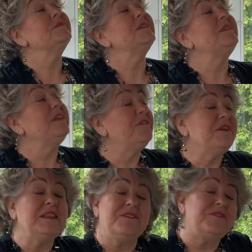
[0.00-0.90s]

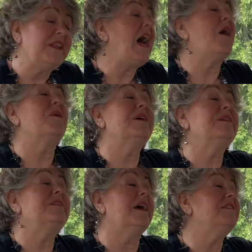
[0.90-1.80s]
sniffing the
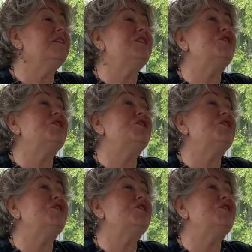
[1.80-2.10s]
flowers under the